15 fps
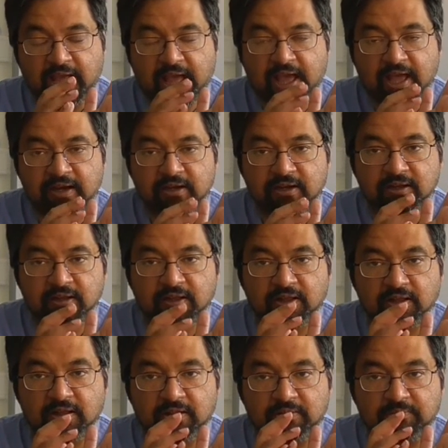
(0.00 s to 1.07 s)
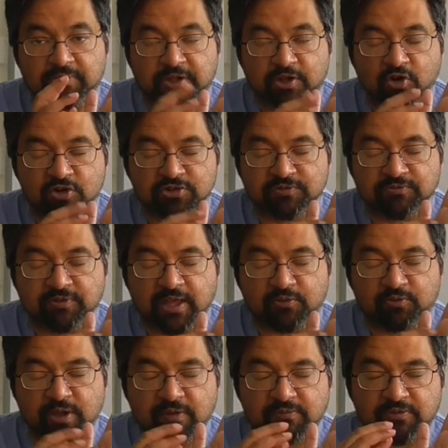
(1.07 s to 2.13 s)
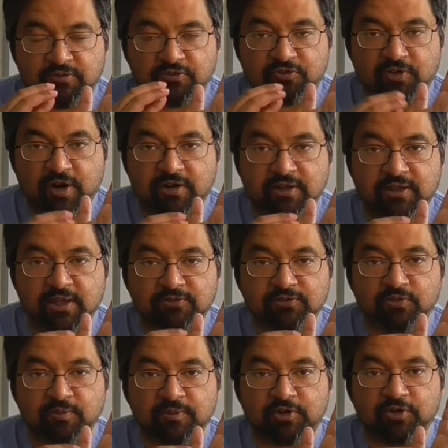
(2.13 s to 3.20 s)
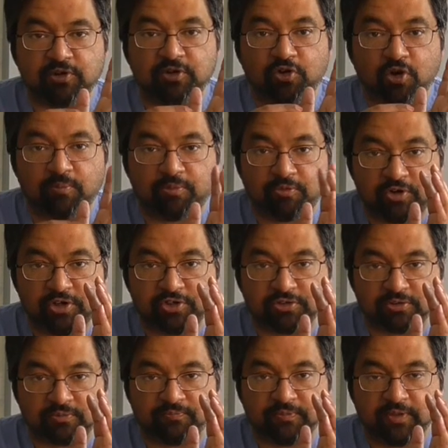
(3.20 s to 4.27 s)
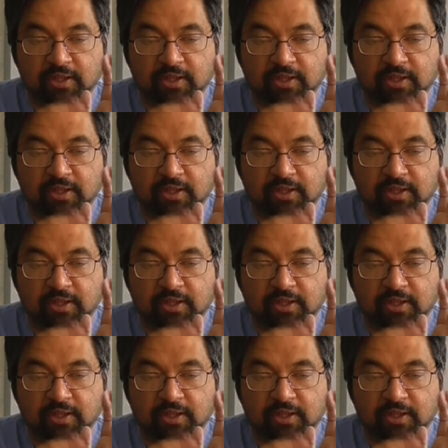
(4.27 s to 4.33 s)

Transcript: And because of that, we have to be very careful when we're doing the operation.